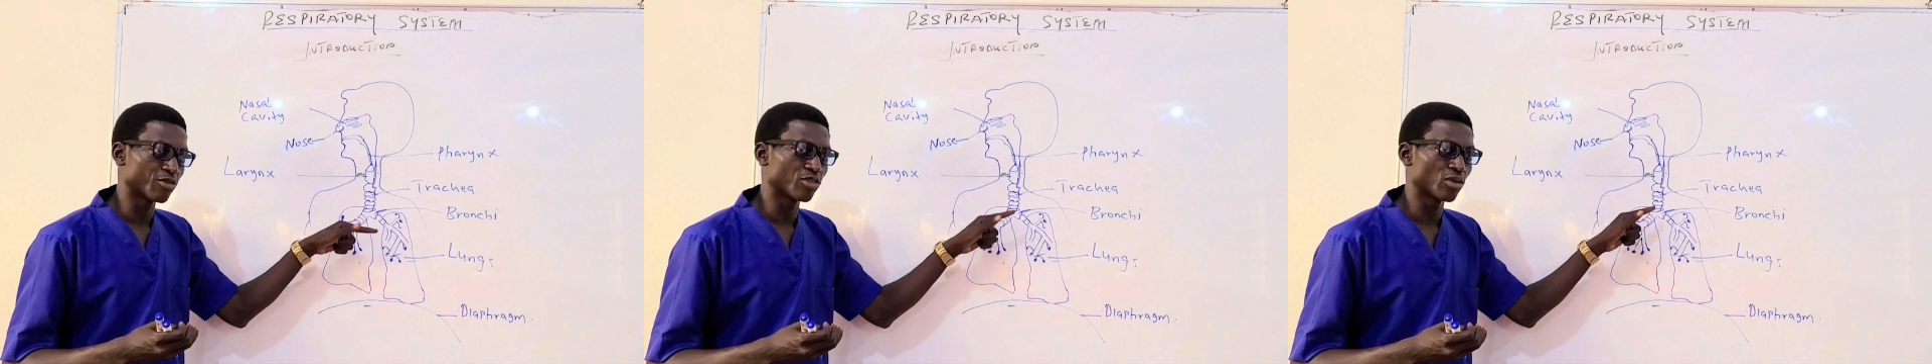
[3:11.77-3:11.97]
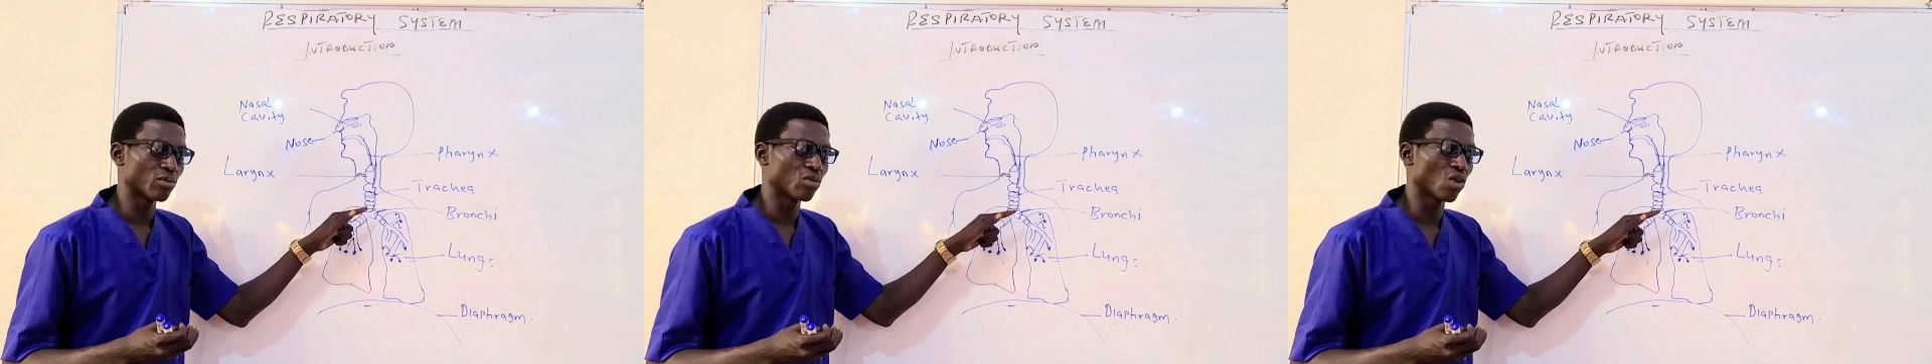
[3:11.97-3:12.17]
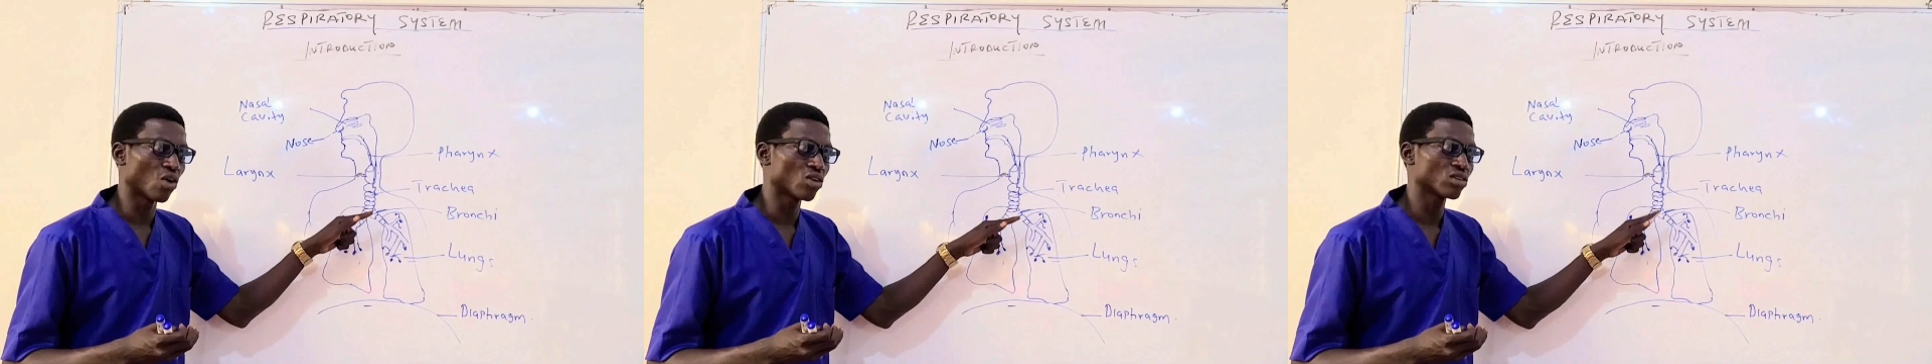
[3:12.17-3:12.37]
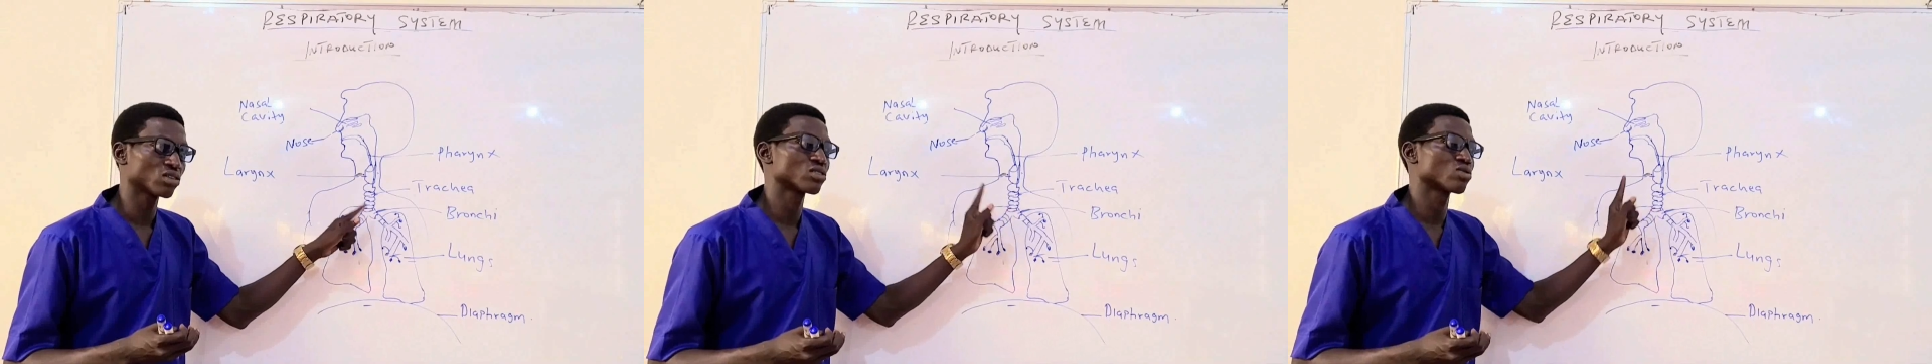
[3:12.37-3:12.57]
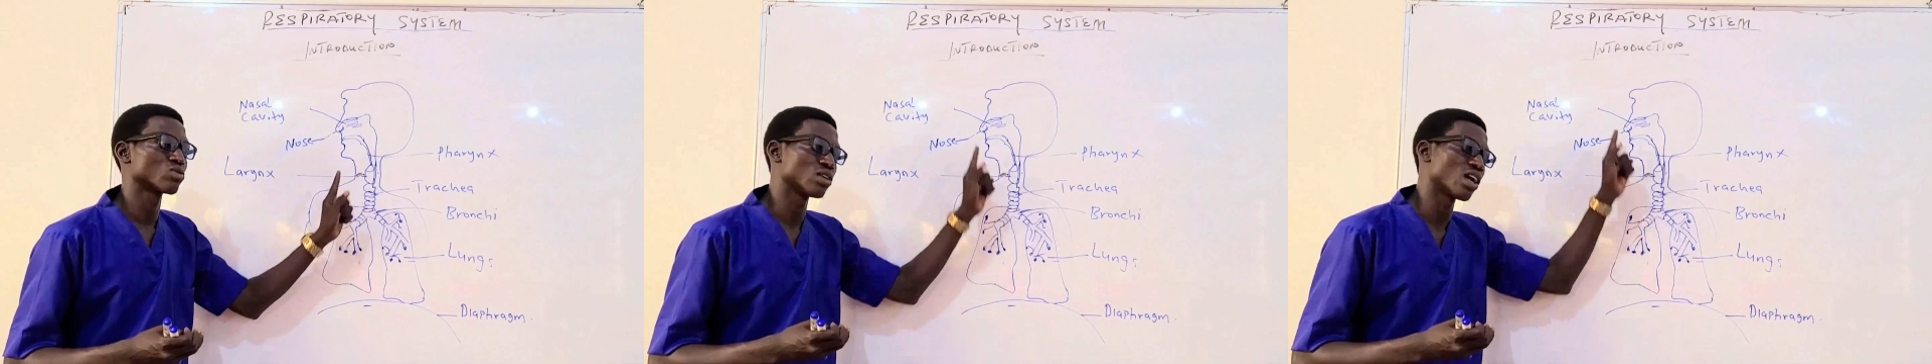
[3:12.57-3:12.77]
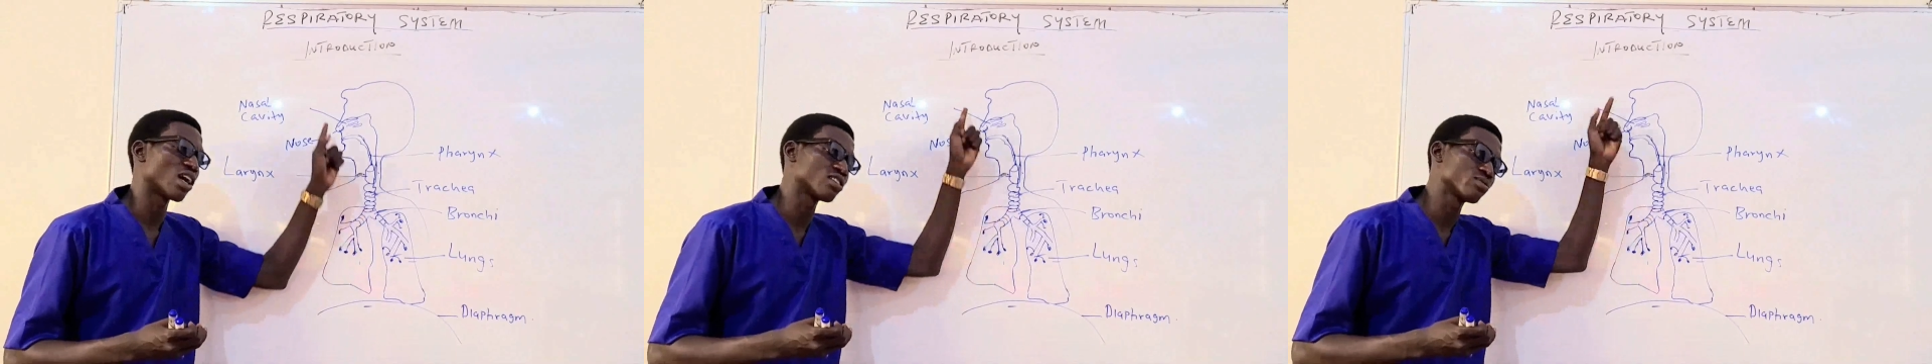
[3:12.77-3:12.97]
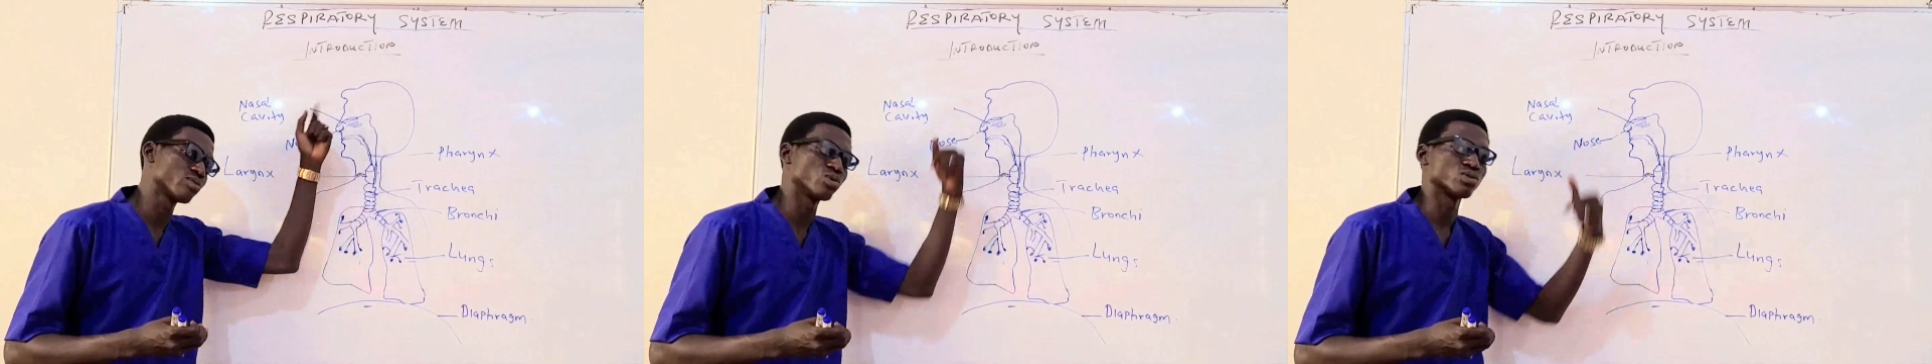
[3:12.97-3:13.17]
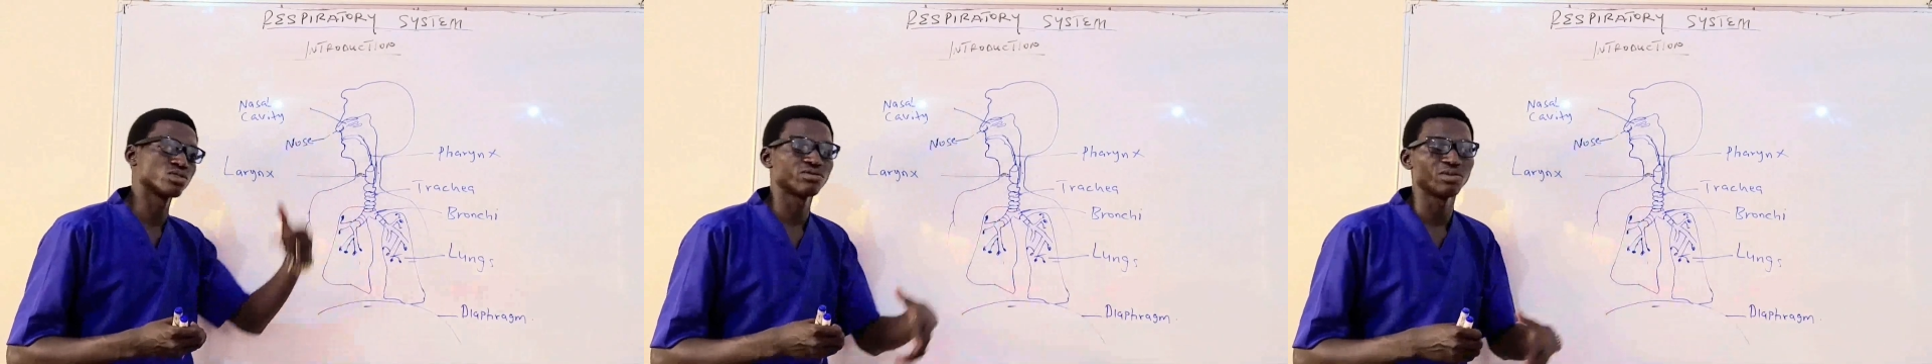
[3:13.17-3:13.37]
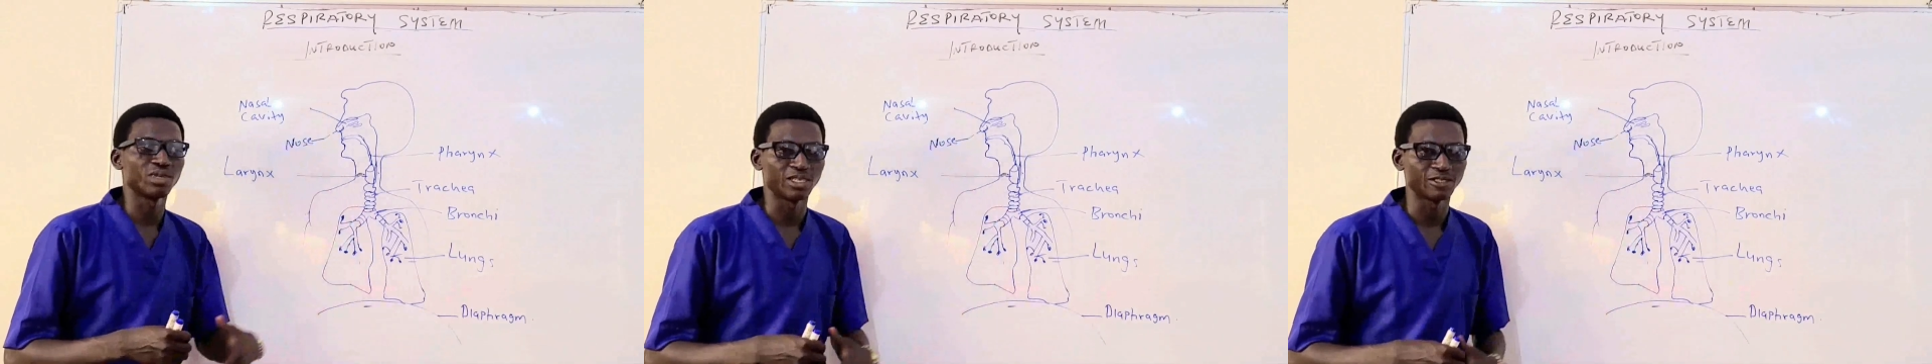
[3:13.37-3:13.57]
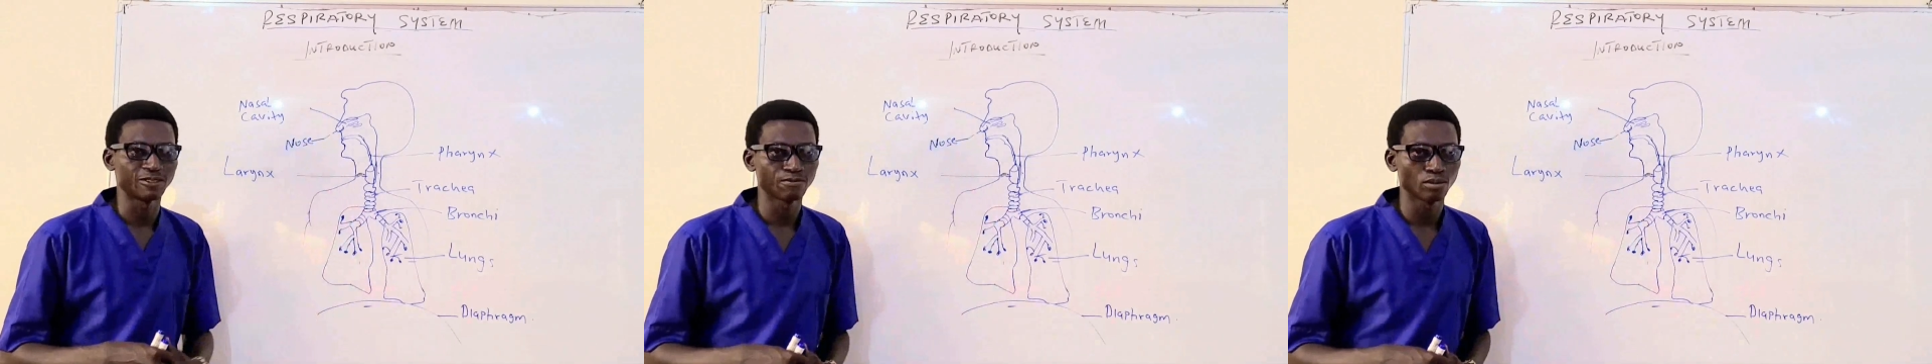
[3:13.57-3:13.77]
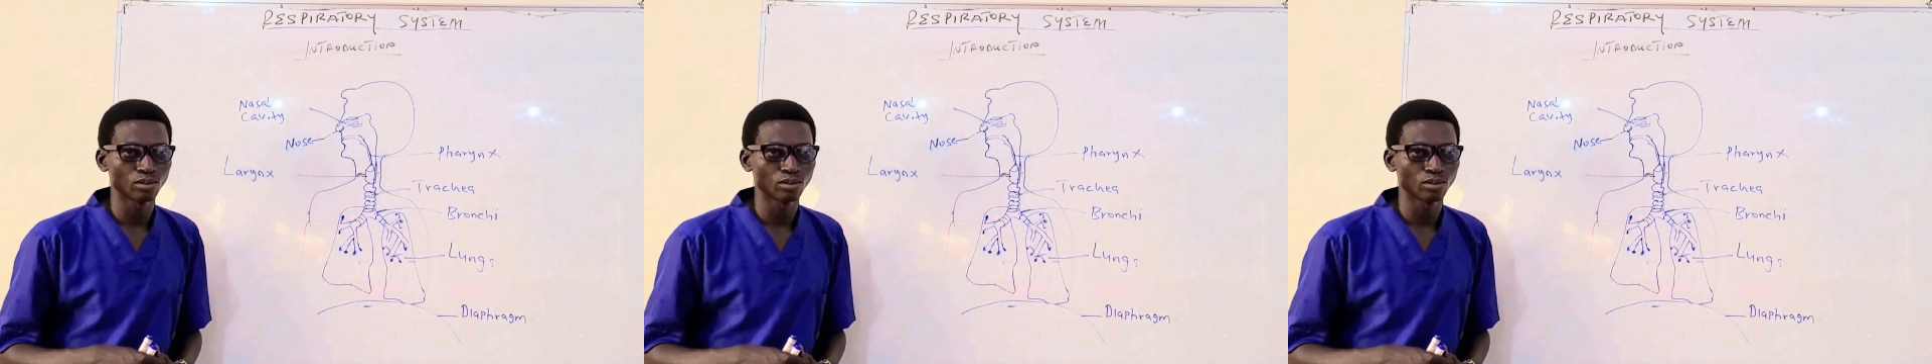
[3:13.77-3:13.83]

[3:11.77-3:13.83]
and from lungs to the atmosphere.